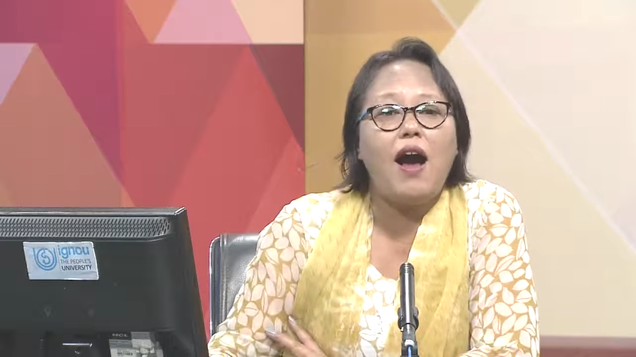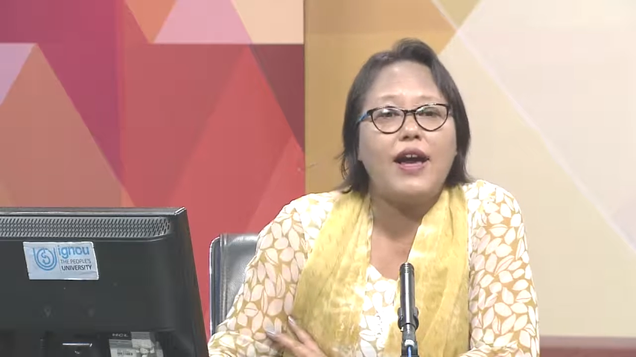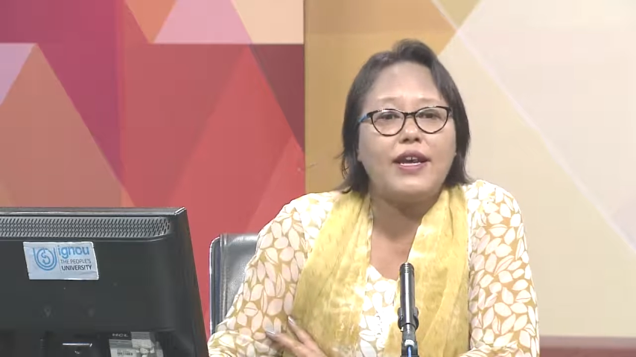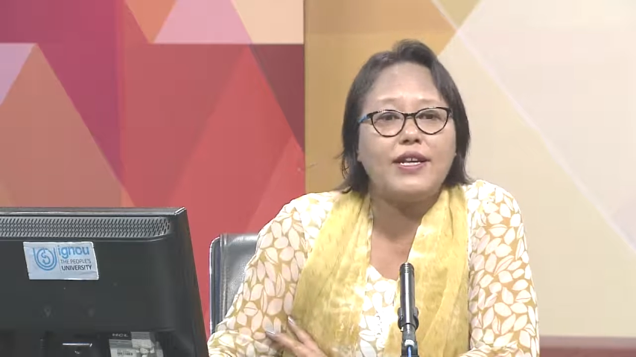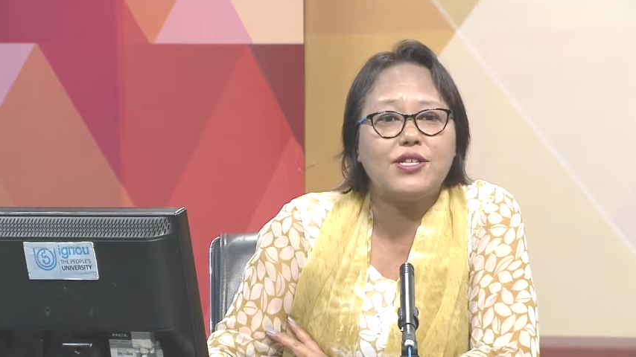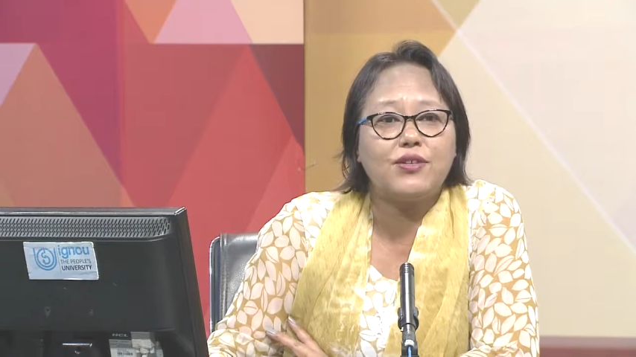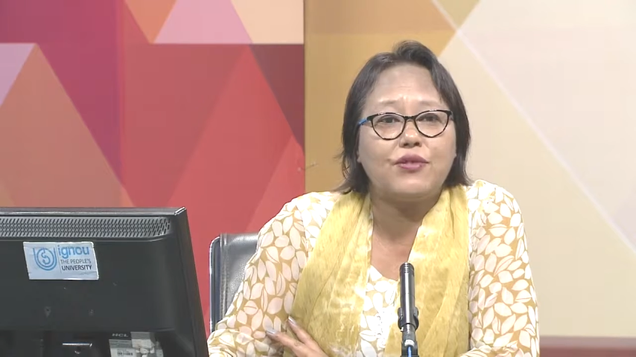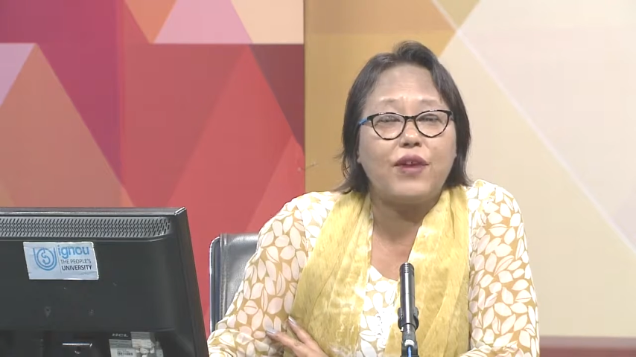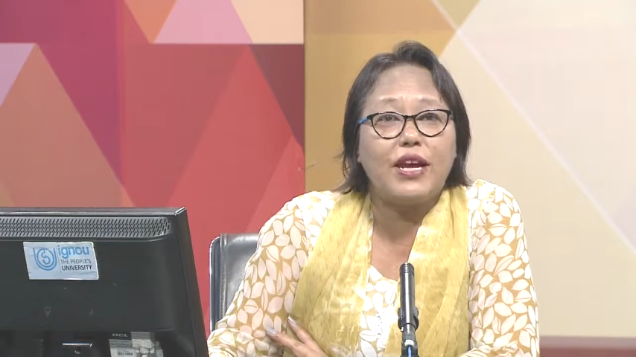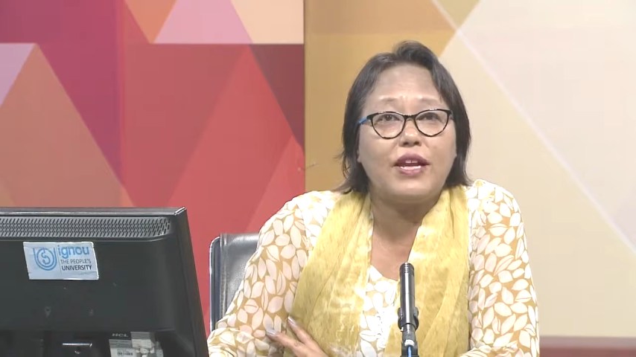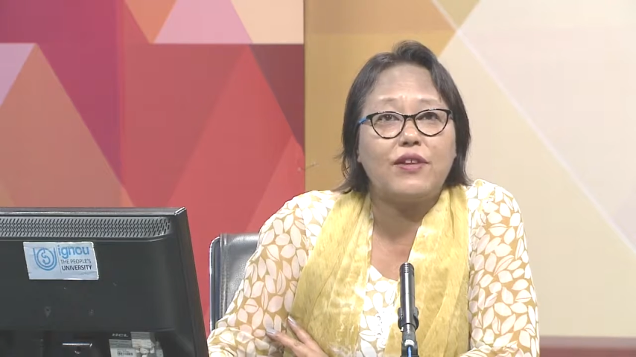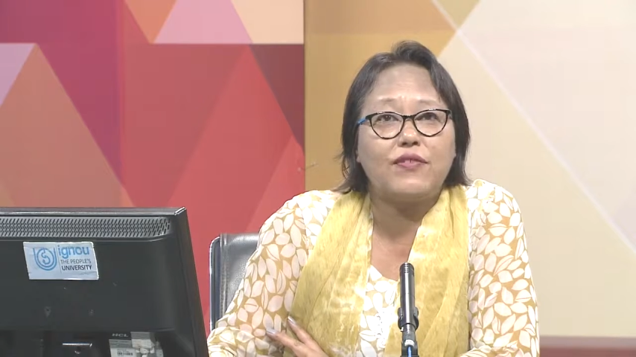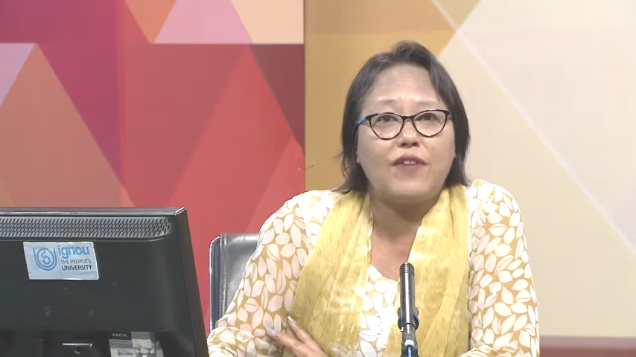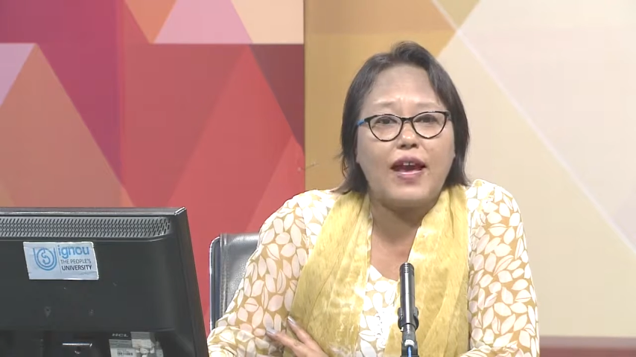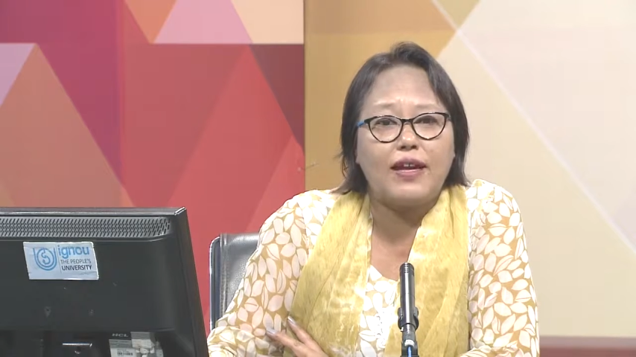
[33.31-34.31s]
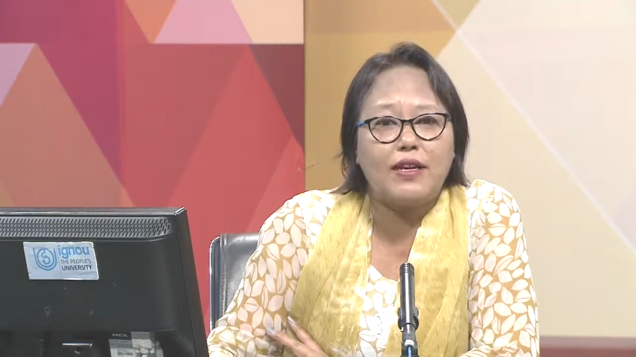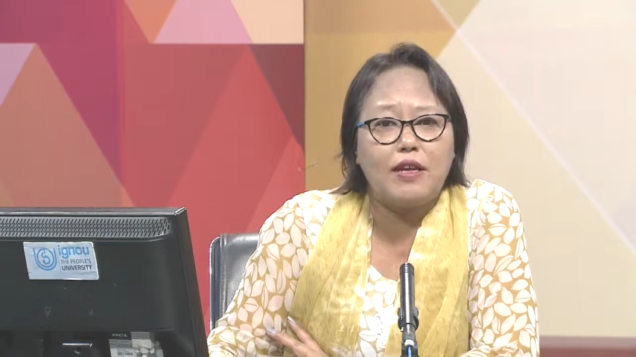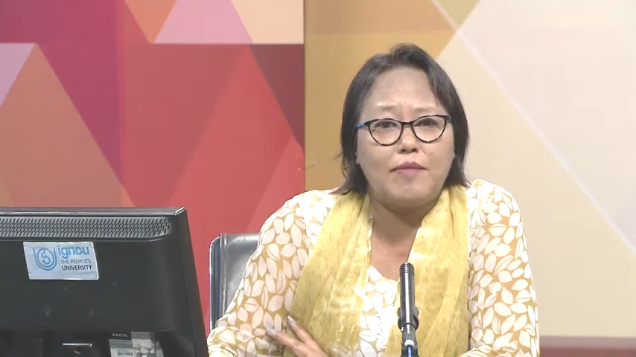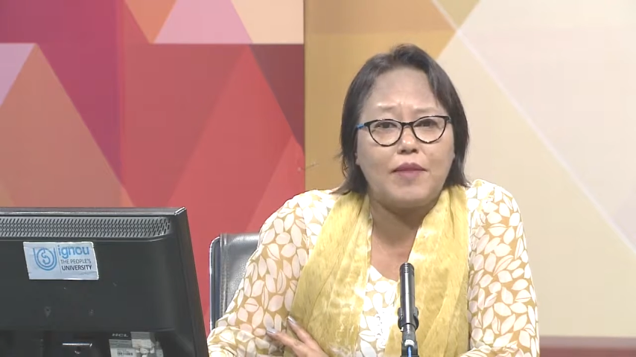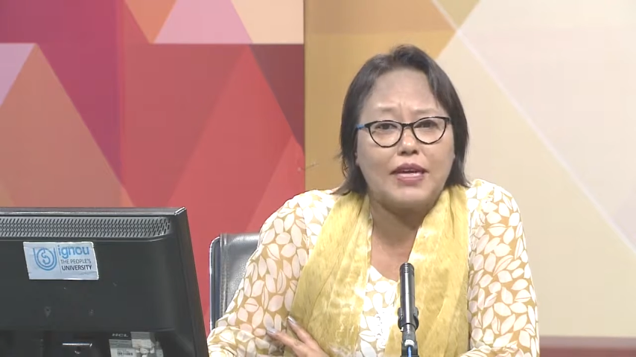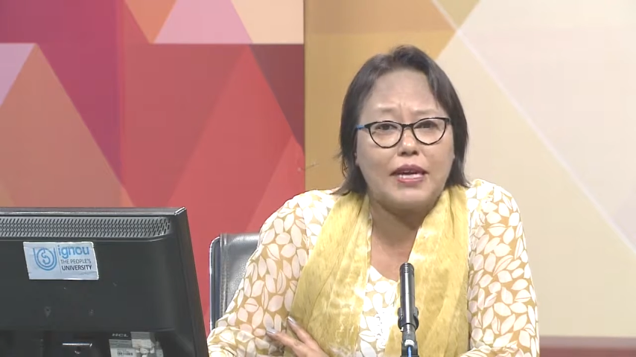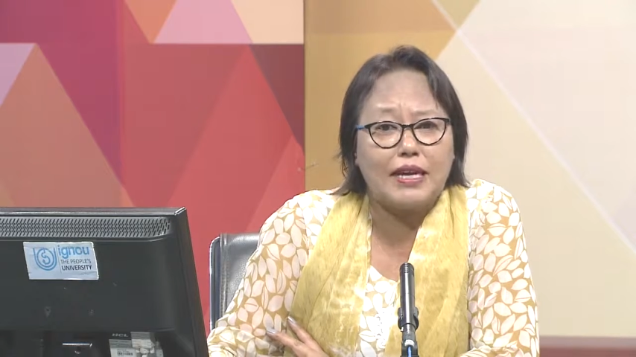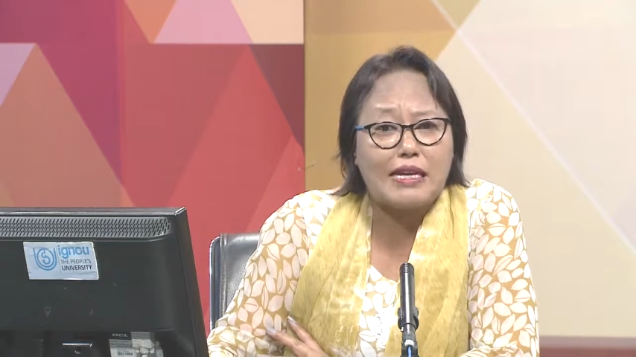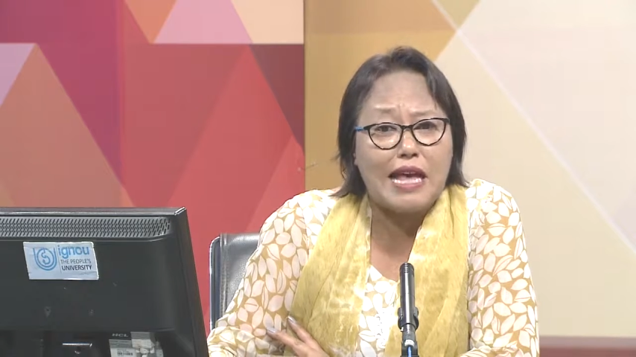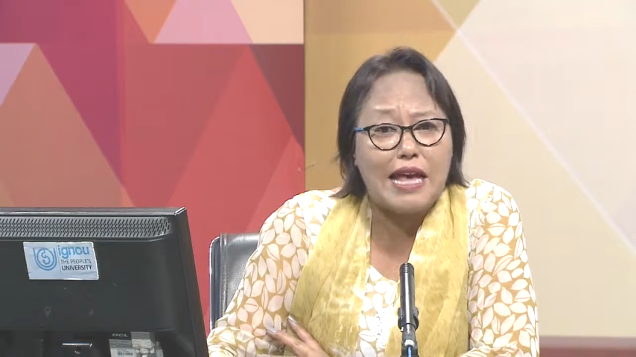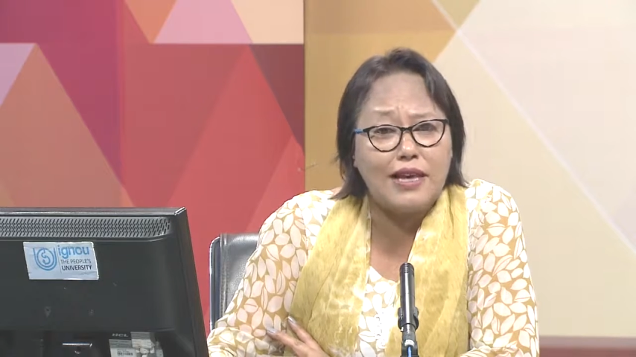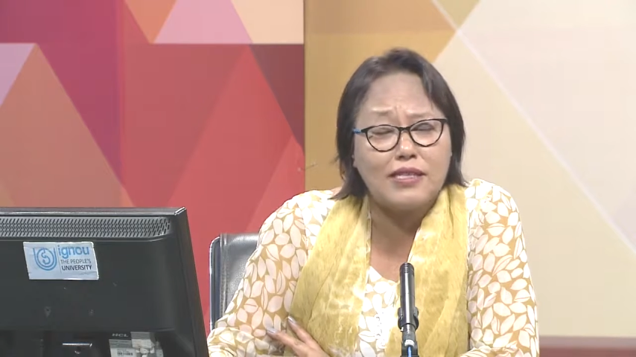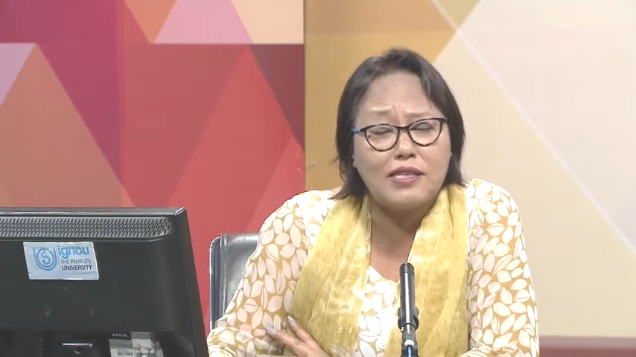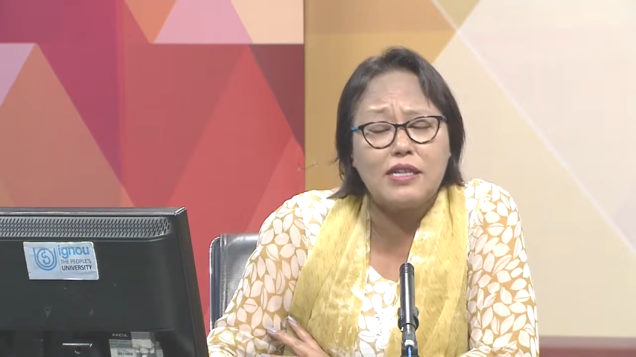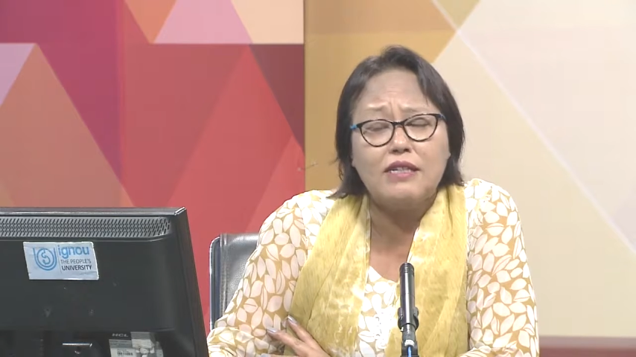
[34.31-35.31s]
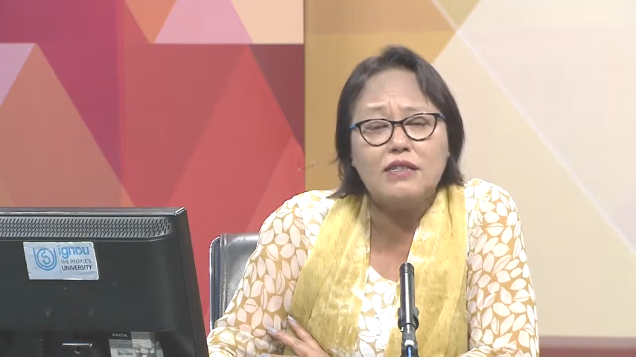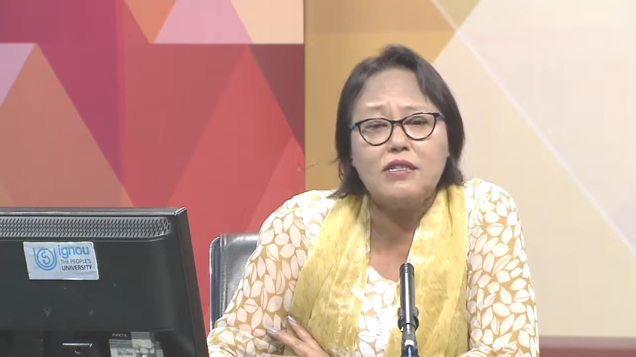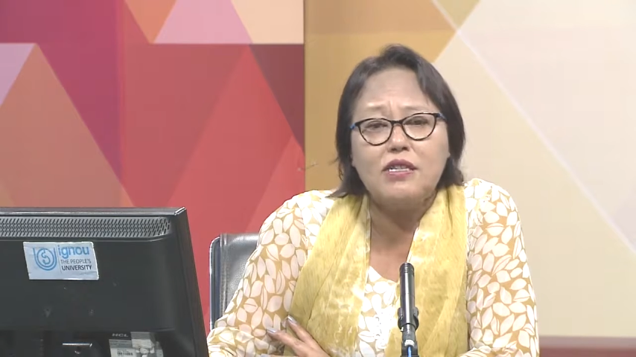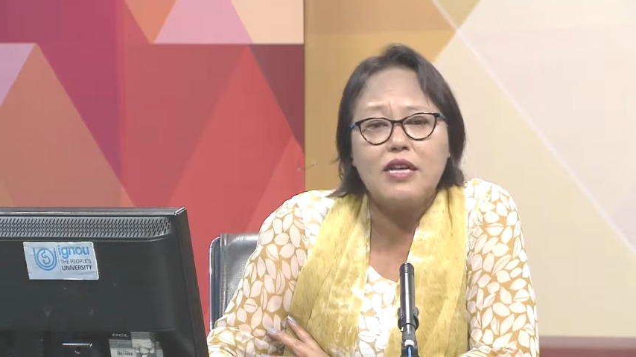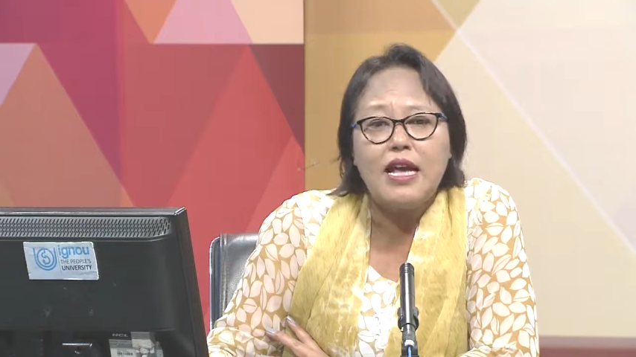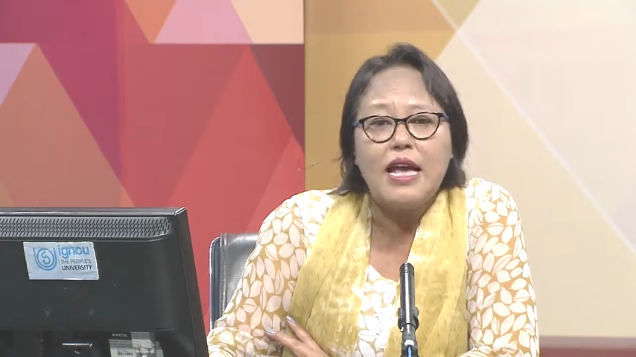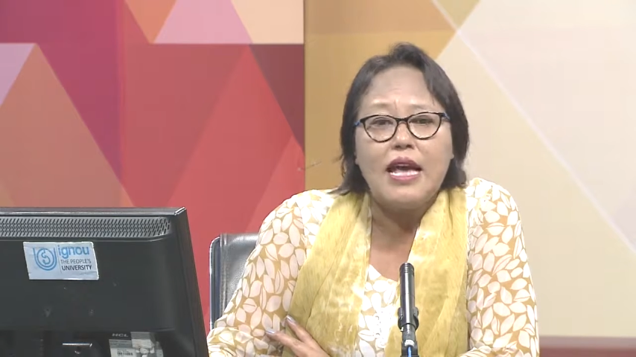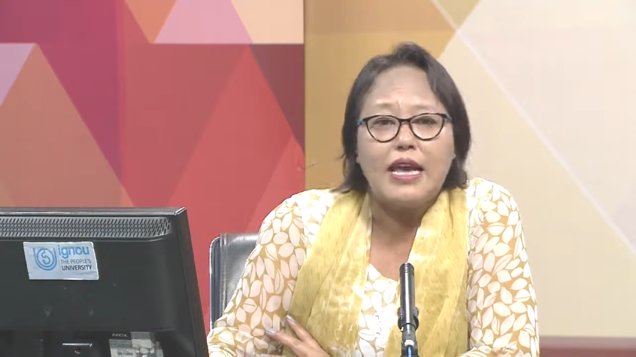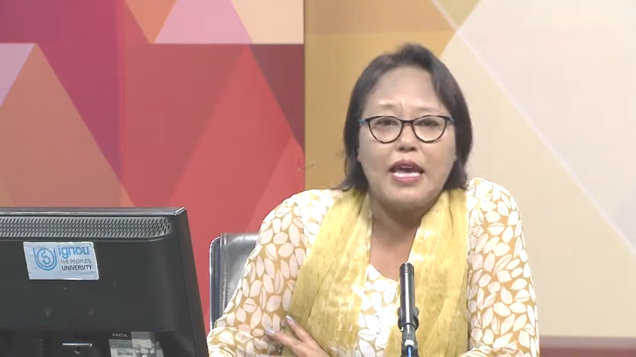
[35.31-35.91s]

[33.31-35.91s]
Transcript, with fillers: highest grade of academic ex excellence,